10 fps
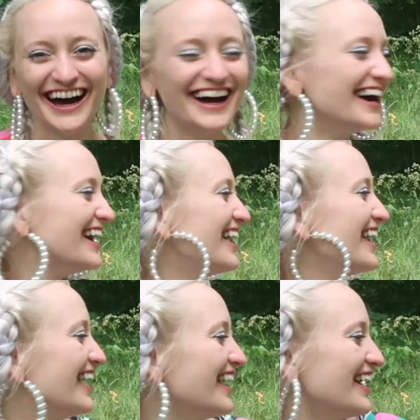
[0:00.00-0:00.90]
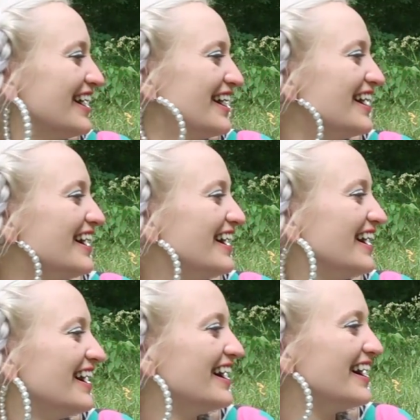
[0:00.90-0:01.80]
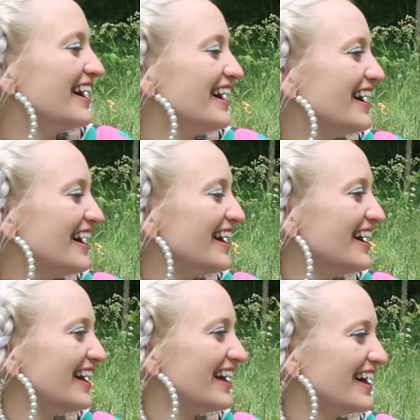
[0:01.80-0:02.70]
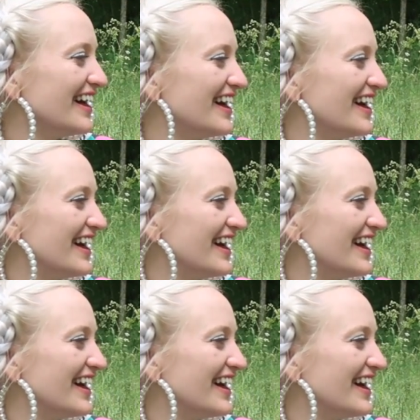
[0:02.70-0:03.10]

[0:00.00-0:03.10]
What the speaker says: (silent)